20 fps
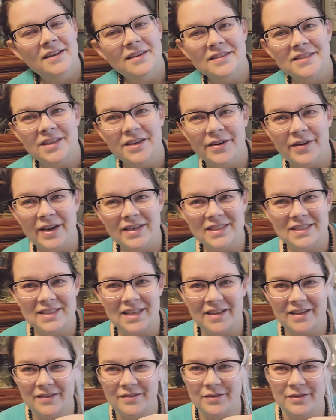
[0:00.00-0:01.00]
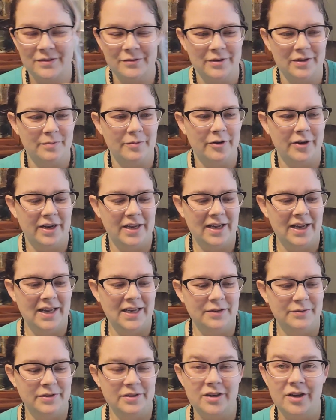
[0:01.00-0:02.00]
So I just thought this was really pretty and
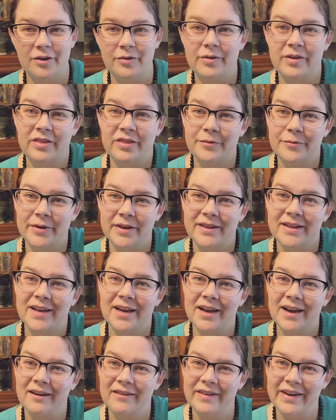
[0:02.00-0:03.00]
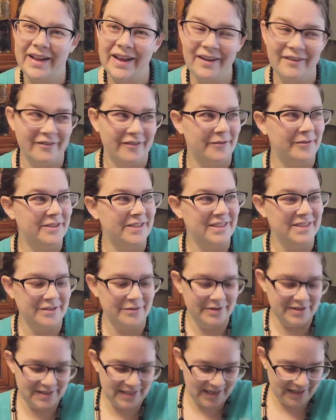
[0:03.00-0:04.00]
it would go with the one that I already have, which is
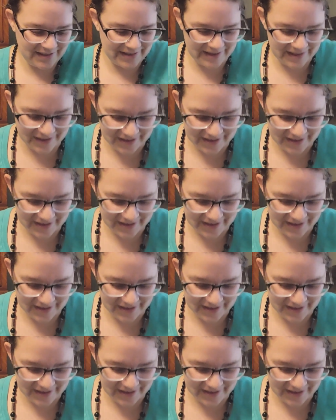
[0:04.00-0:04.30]
always nice.